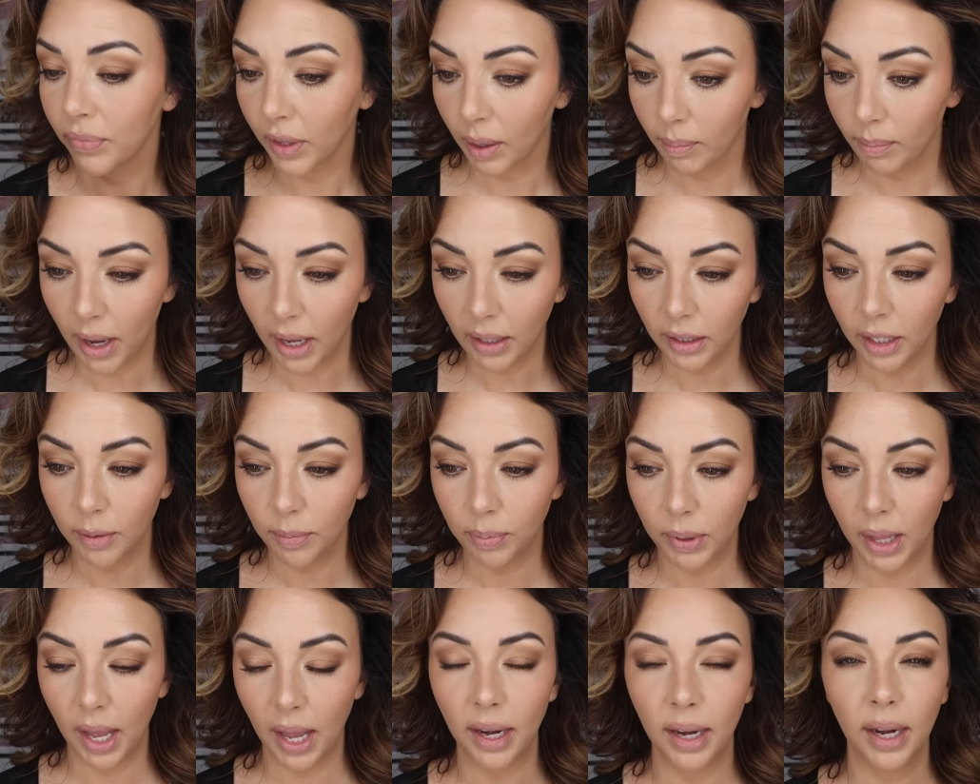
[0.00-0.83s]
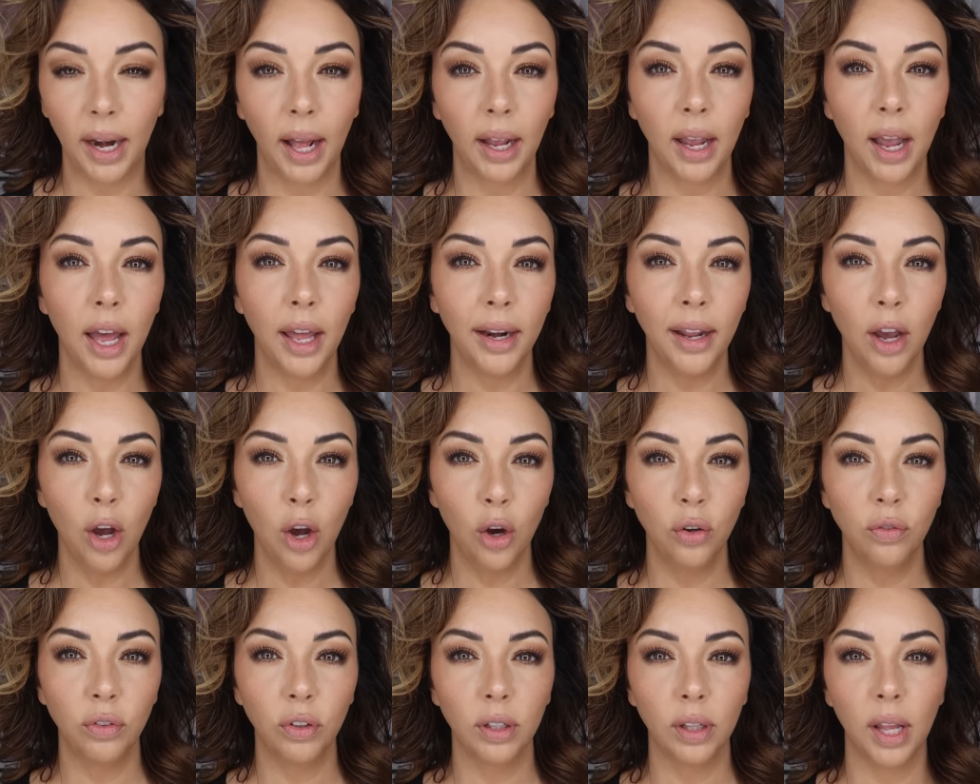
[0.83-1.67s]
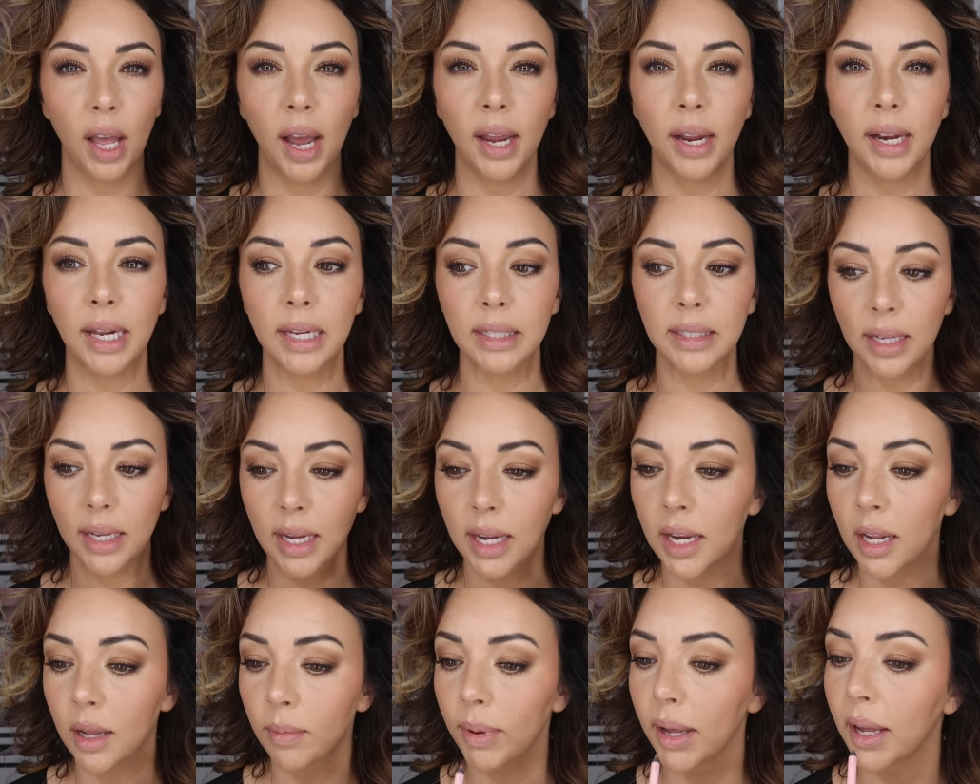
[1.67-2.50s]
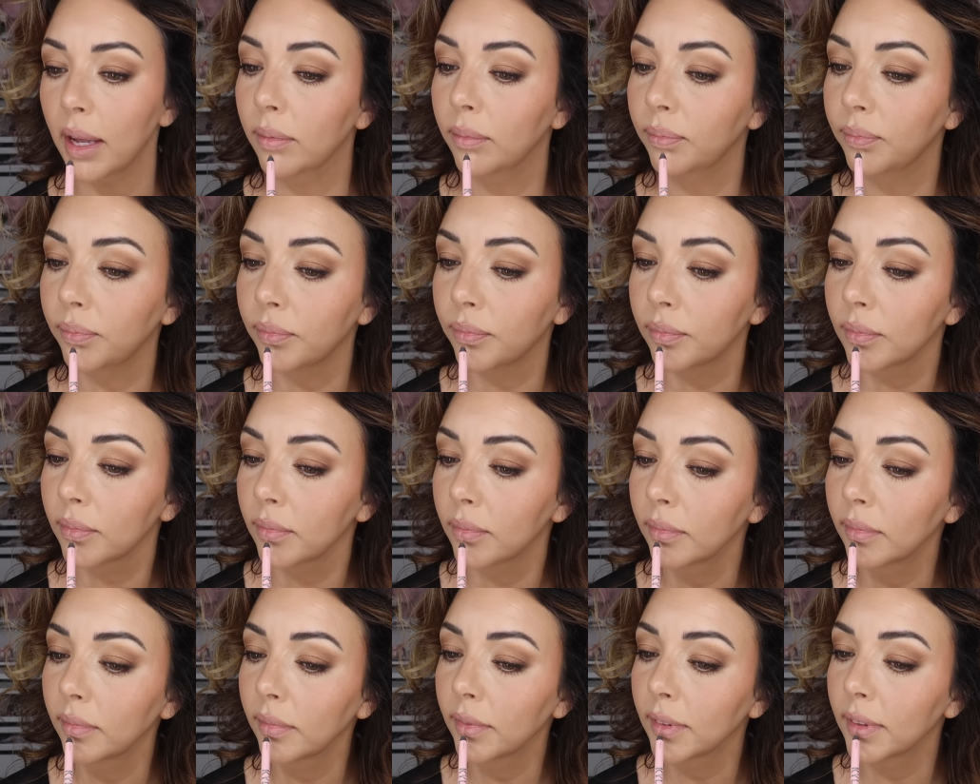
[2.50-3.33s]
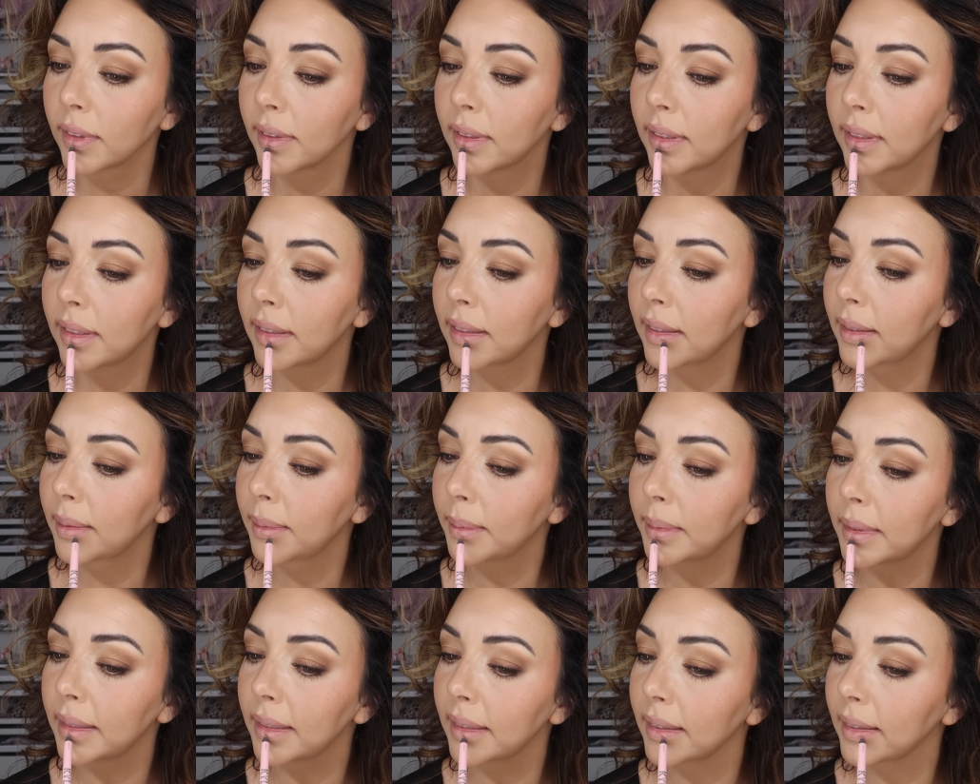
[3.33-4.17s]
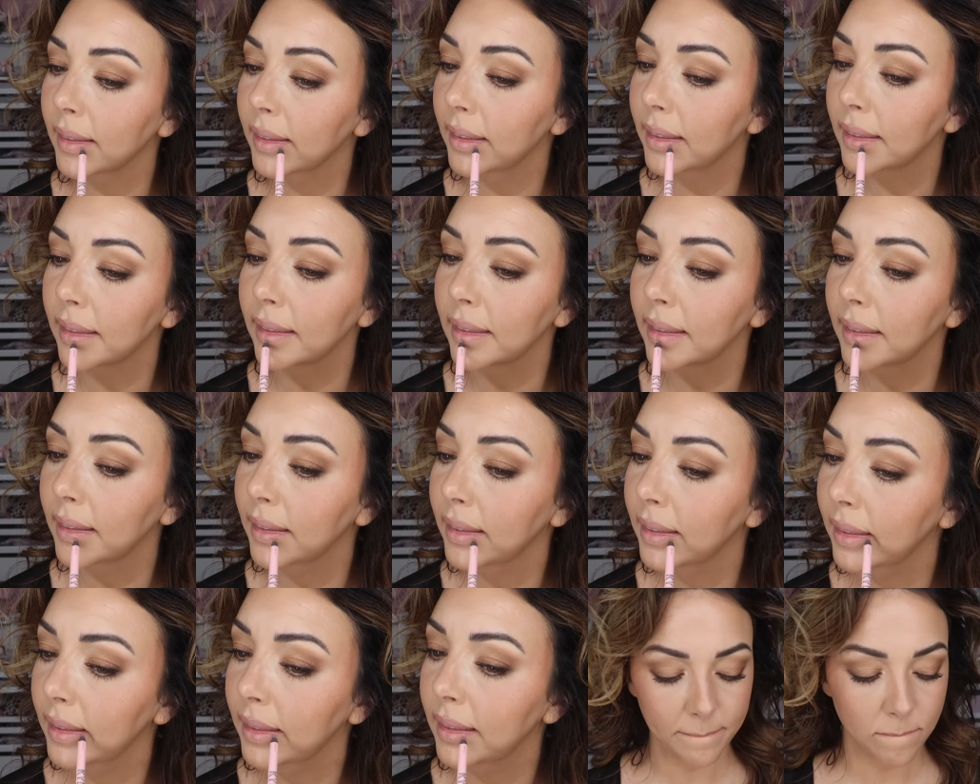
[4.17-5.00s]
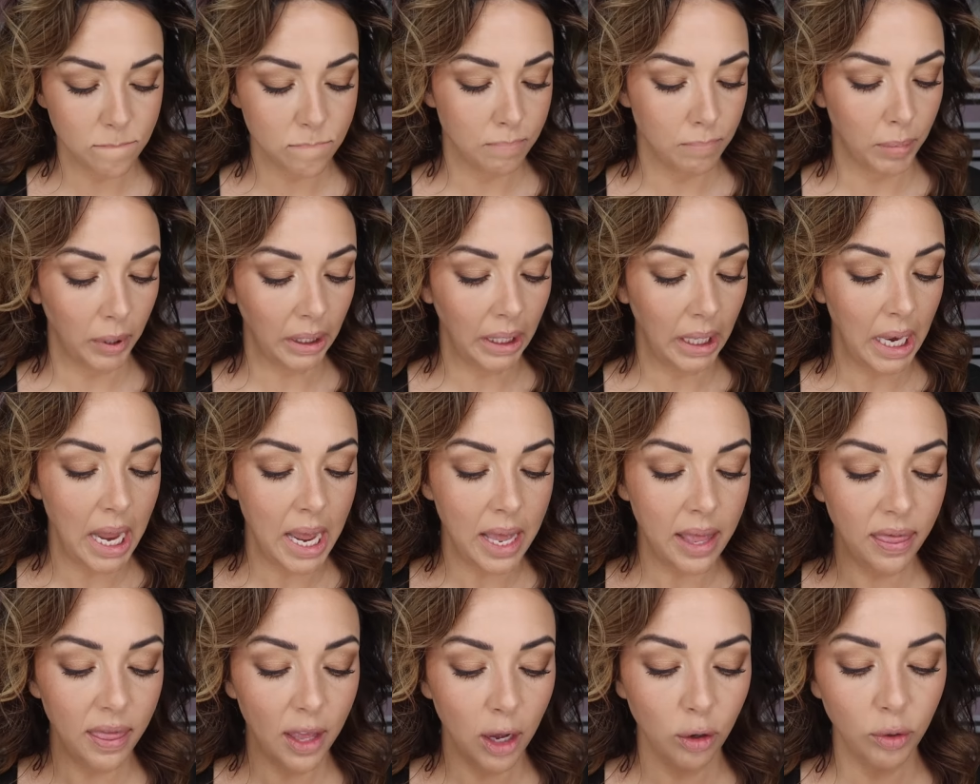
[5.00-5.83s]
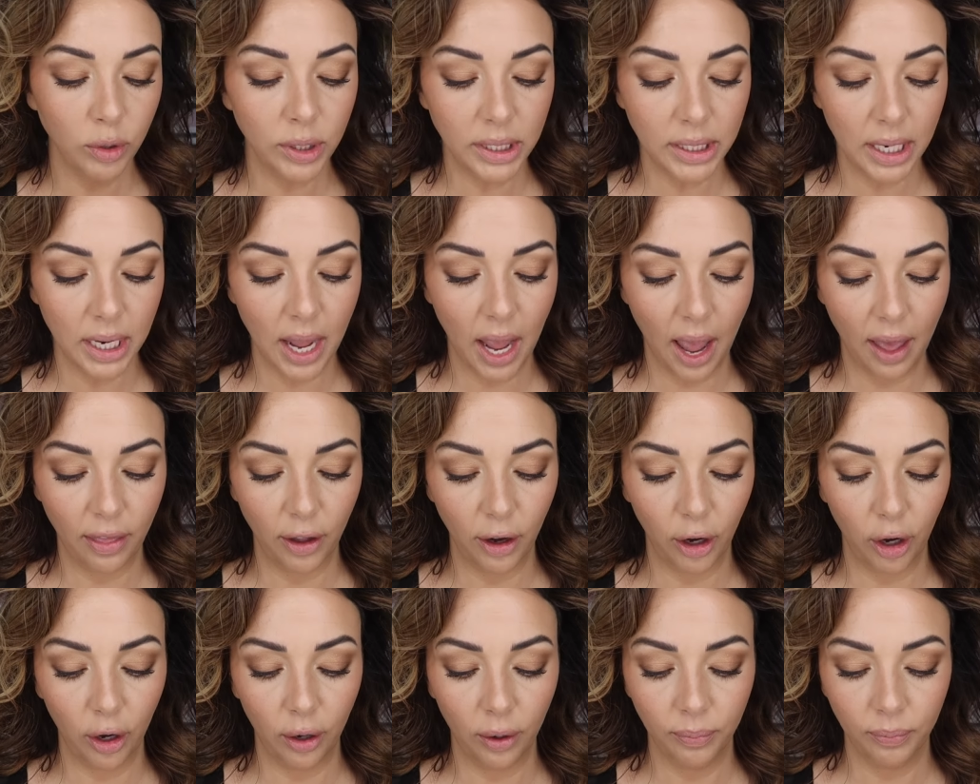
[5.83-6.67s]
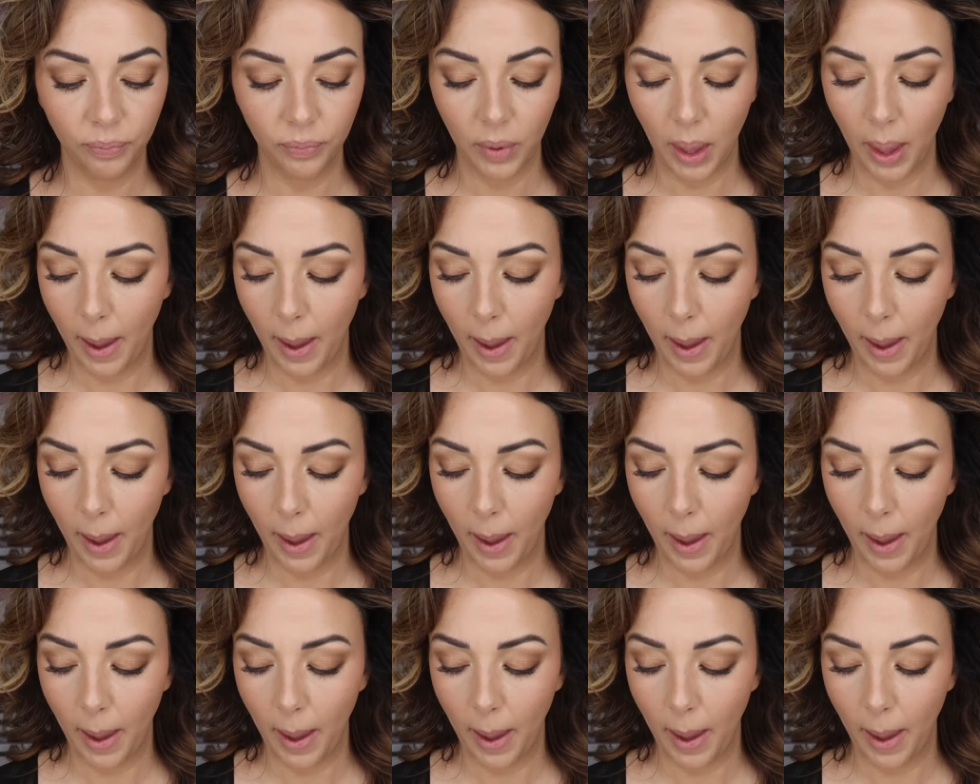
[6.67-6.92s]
My lip line, and I kind of overline a teeny bit, not much. Blend those together.